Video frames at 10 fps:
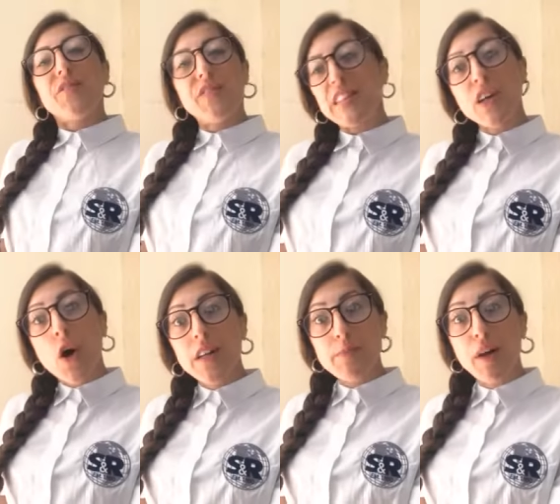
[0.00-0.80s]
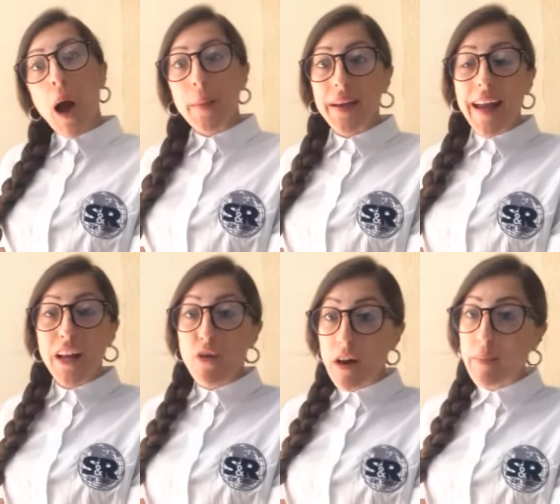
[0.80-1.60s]
VisiGuard is becoming an
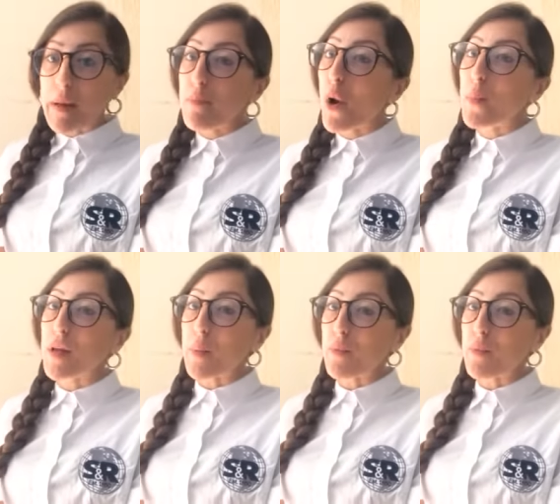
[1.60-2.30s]
incredibly popular